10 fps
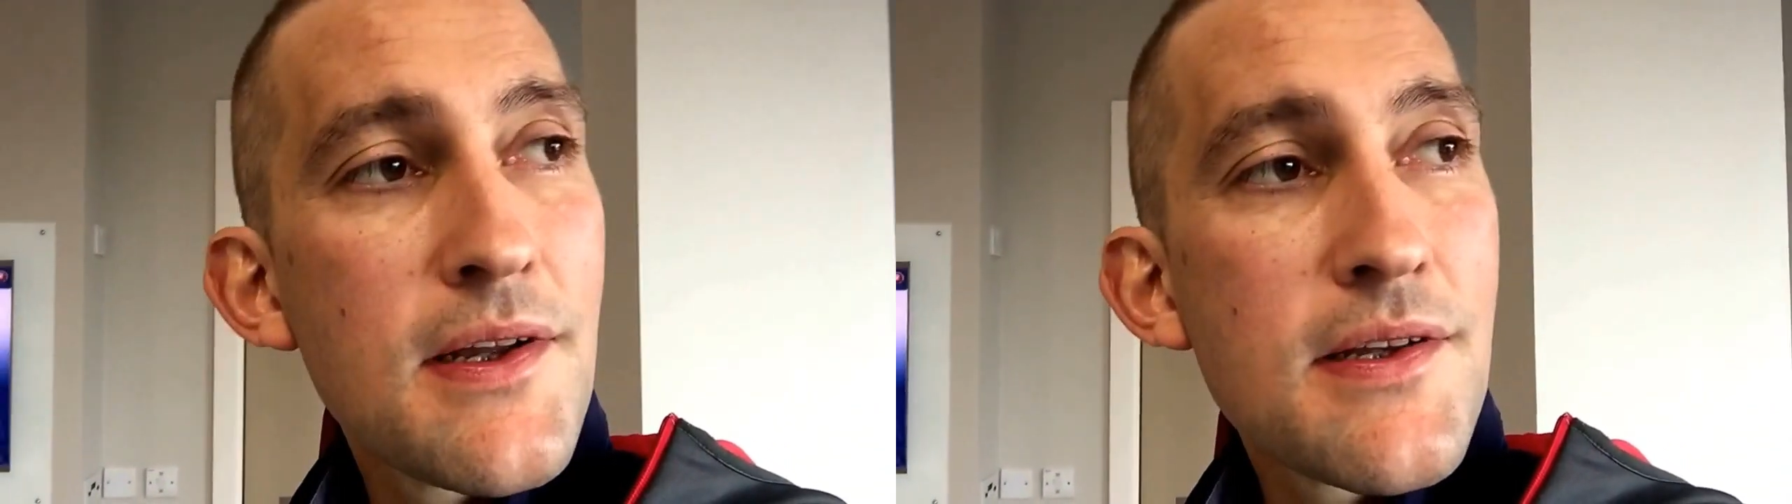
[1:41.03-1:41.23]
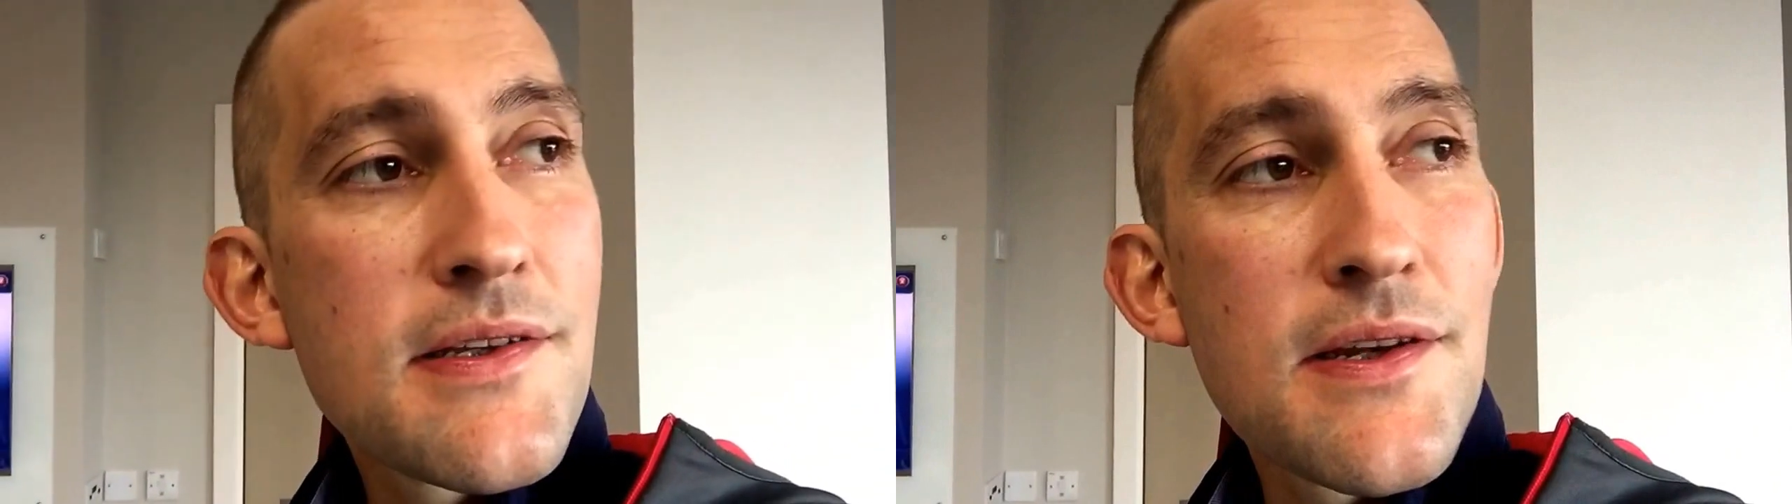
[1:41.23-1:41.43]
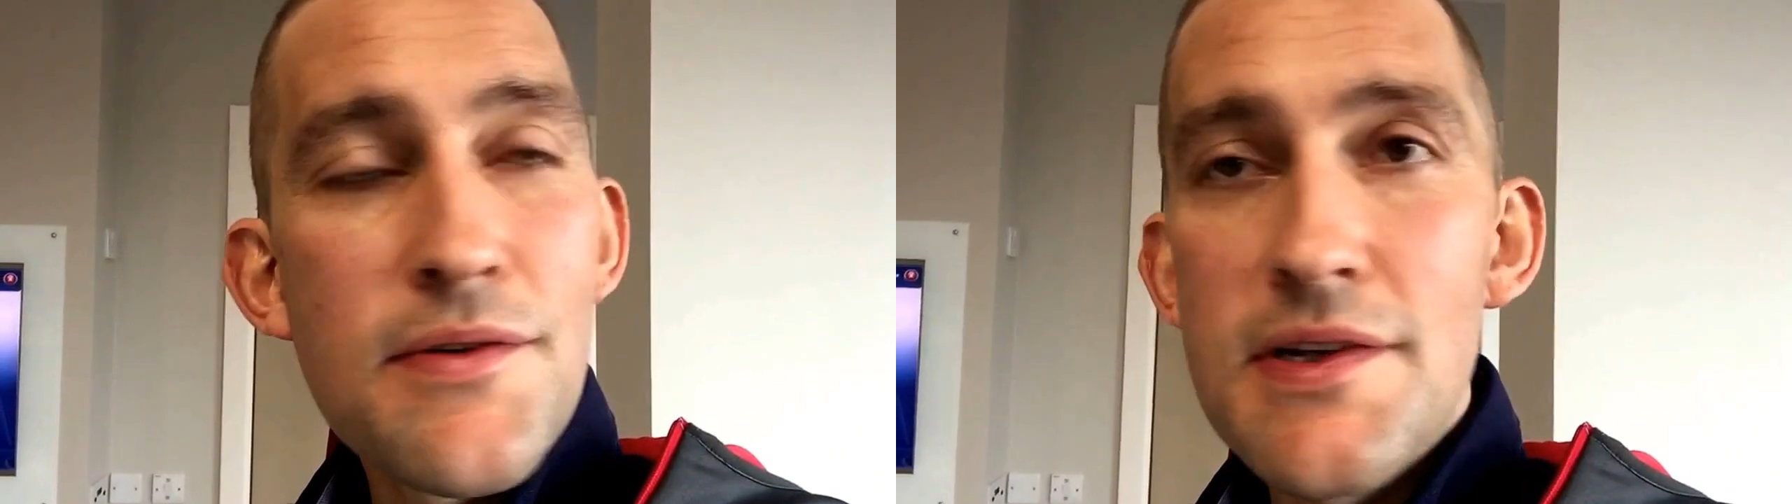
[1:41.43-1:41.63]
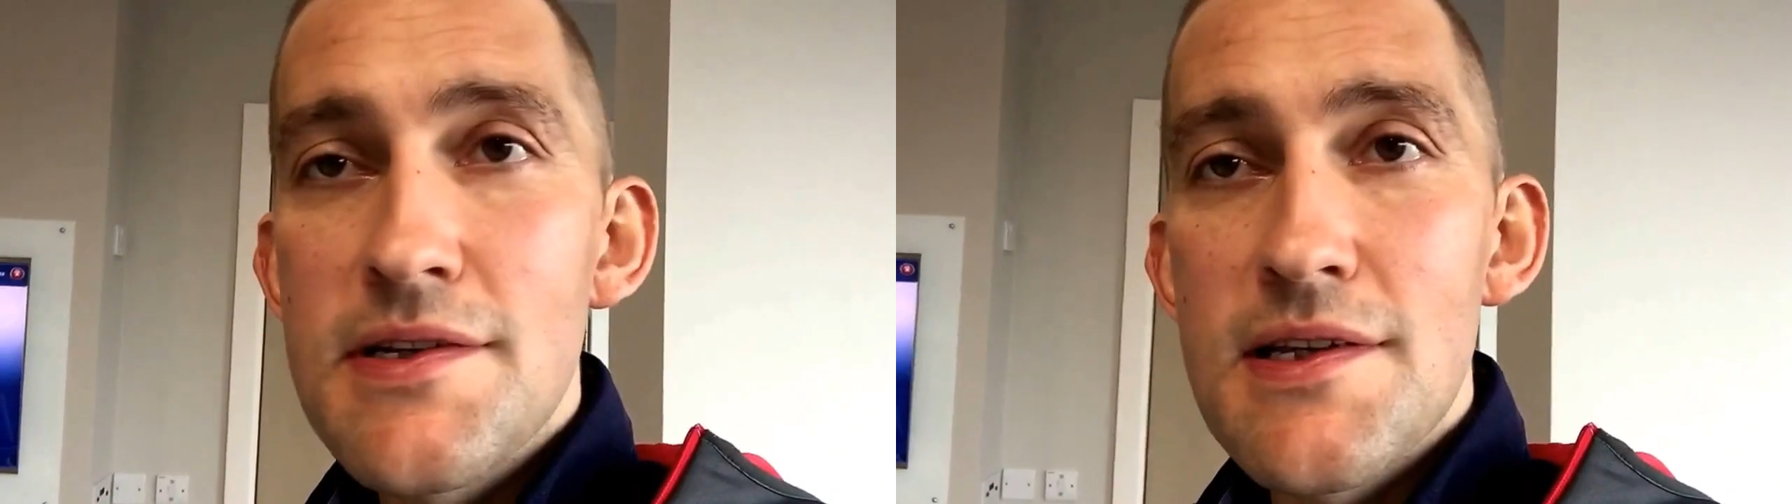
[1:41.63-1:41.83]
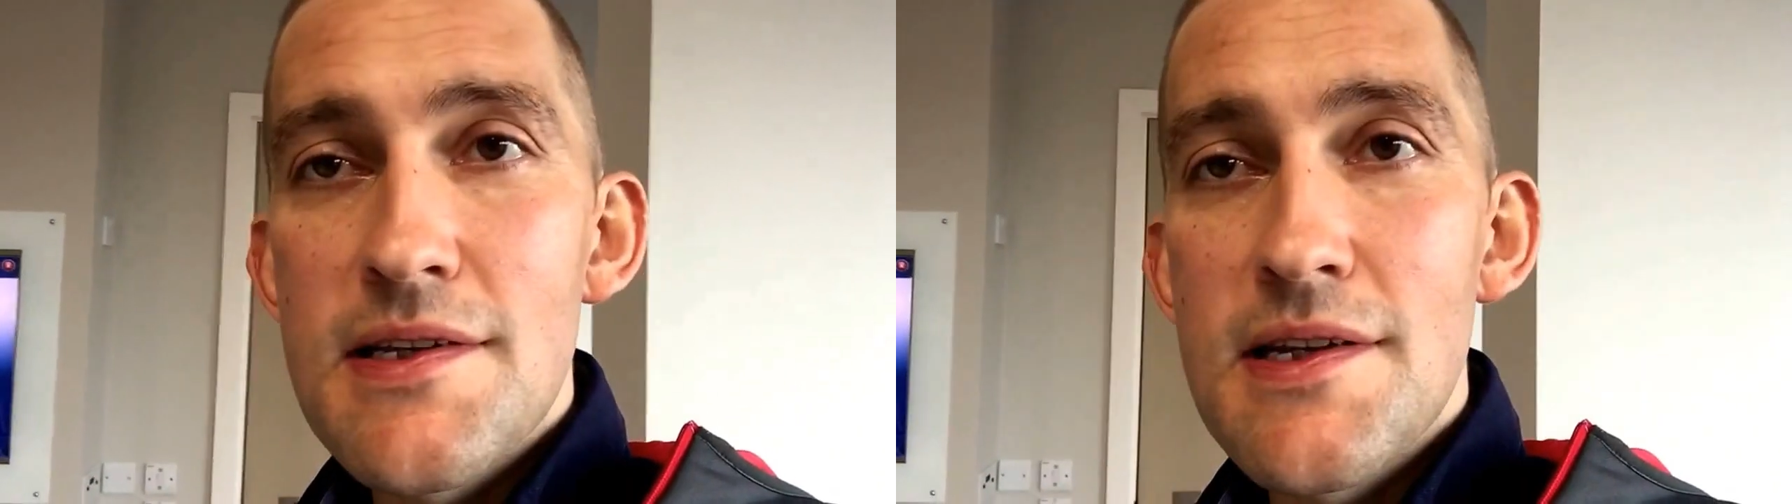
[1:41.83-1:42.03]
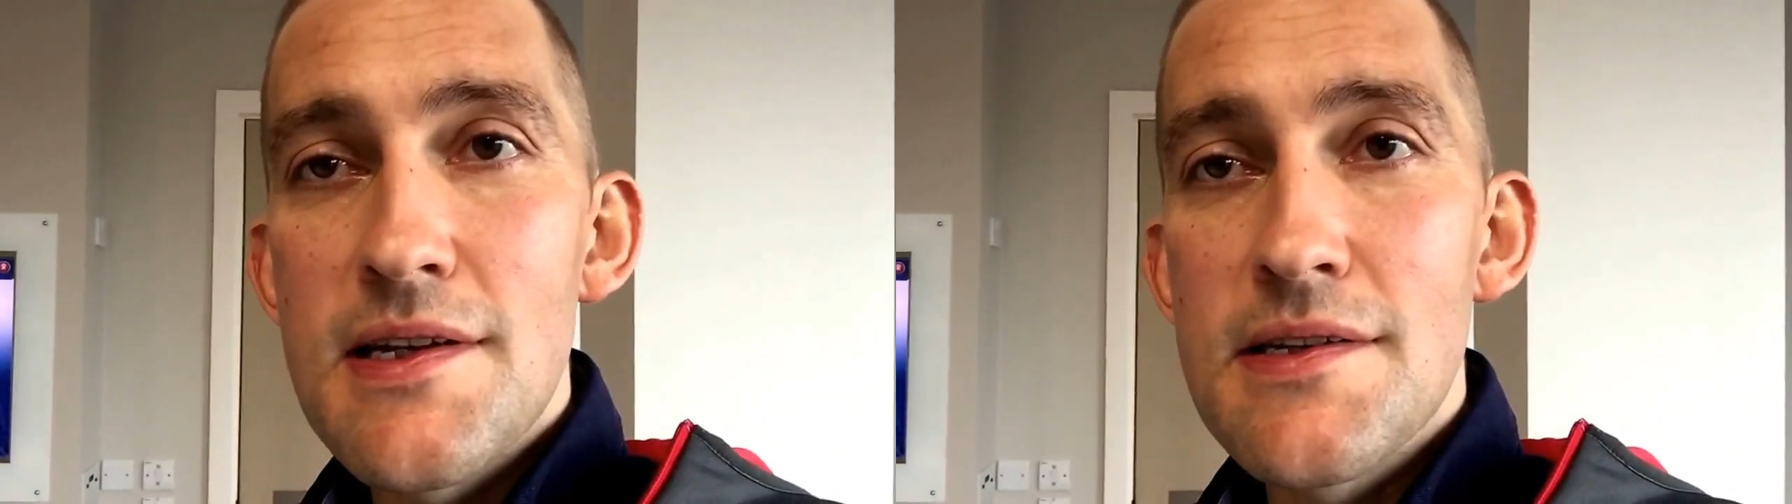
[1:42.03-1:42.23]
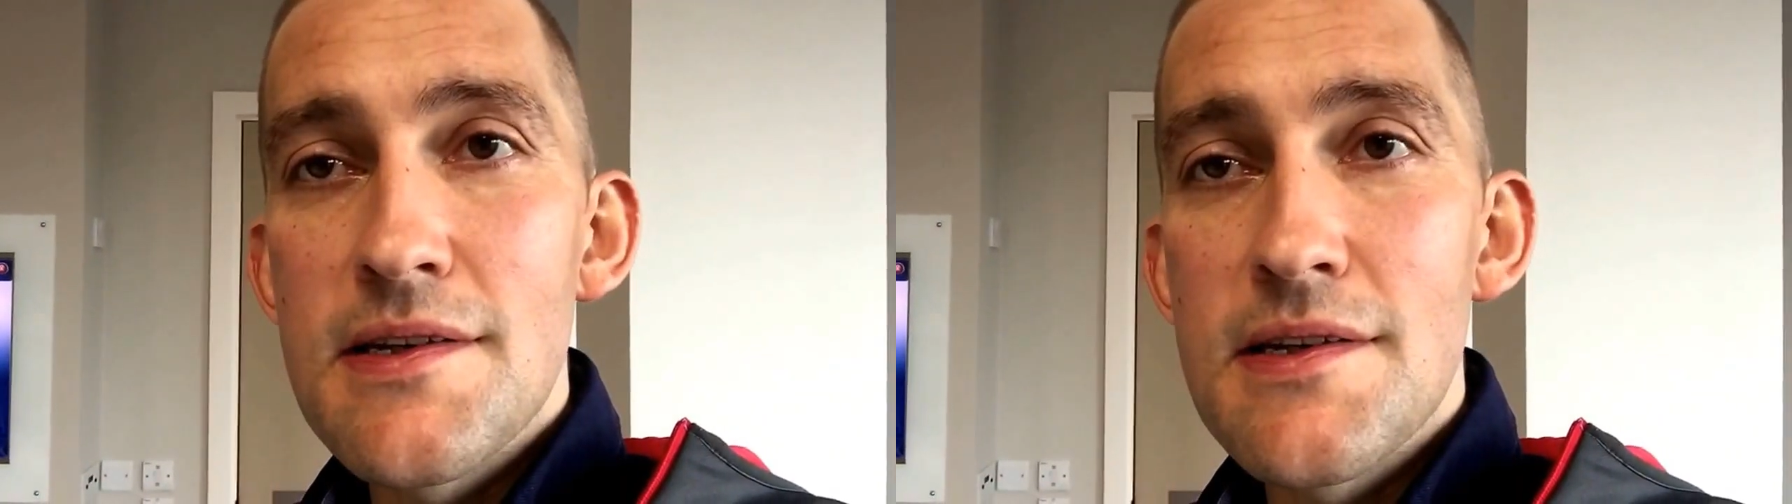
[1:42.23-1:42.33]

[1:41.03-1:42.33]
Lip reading: serious this is